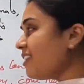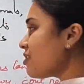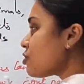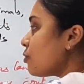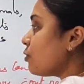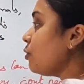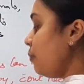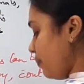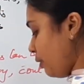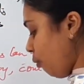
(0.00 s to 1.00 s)
So
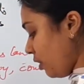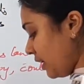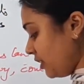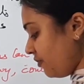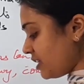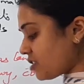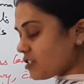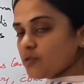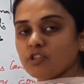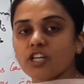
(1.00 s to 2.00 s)
what are the
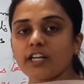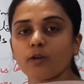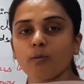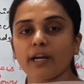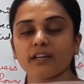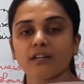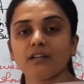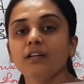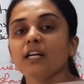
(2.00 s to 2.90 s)
features which are required?